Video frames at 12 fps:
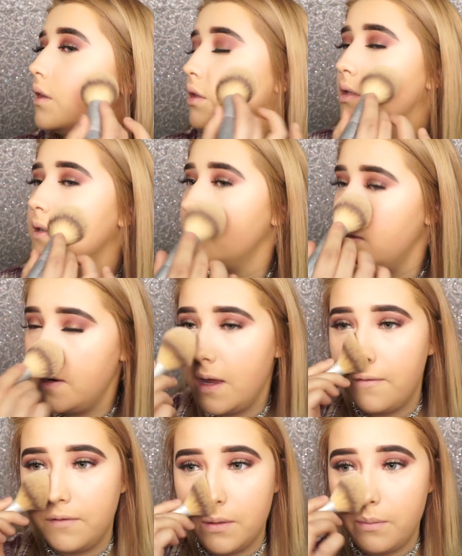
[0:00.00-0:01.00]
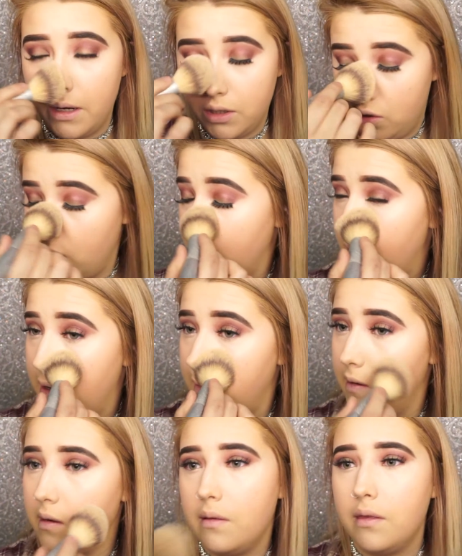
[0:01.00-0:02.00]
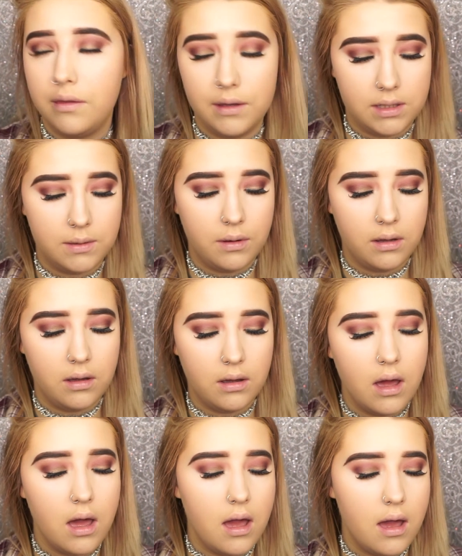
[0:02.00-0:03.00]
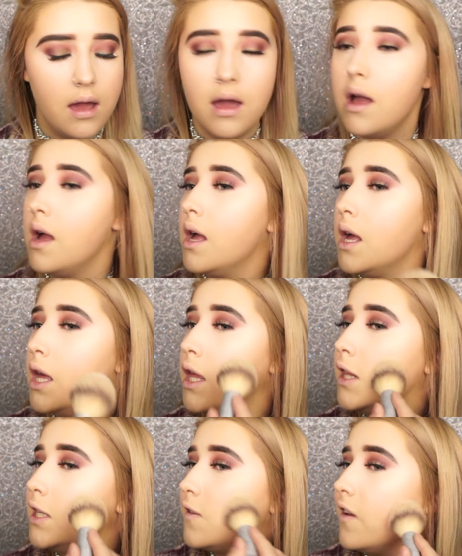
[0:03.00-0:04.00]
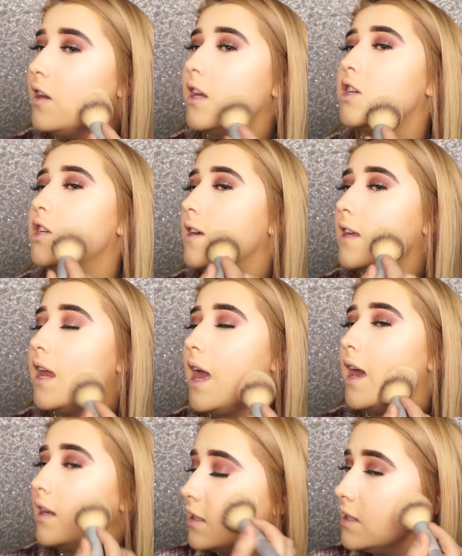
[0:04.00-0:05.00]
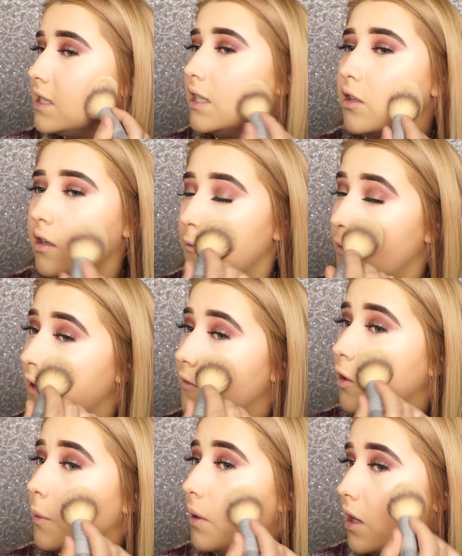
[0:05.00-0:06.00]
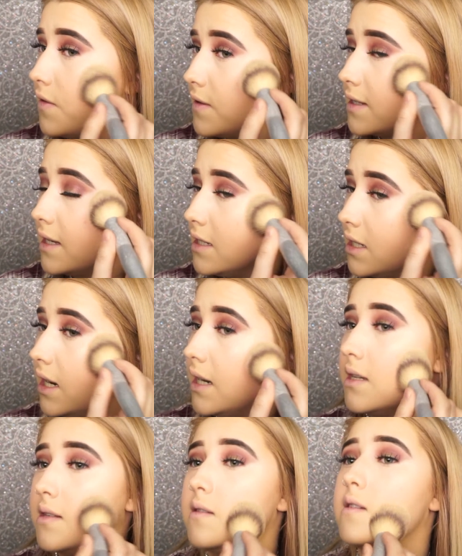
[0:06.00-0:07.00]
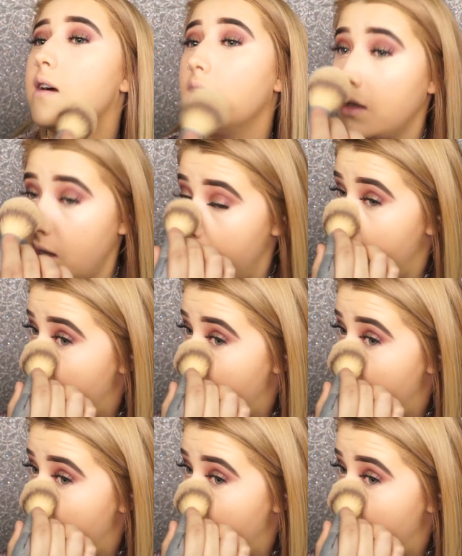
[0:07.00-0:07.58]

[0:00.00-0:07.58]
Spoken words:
just enough to make sure that this foundation and concealer and whatever we applied on the skin today does not come